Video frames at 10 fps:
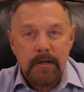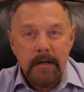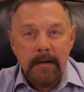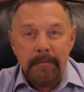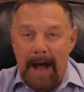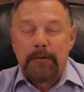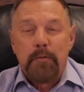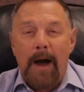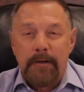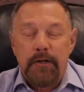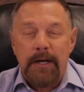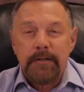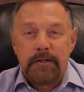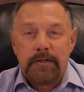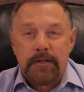Right. That's why
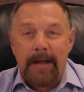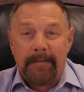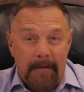Jesus said,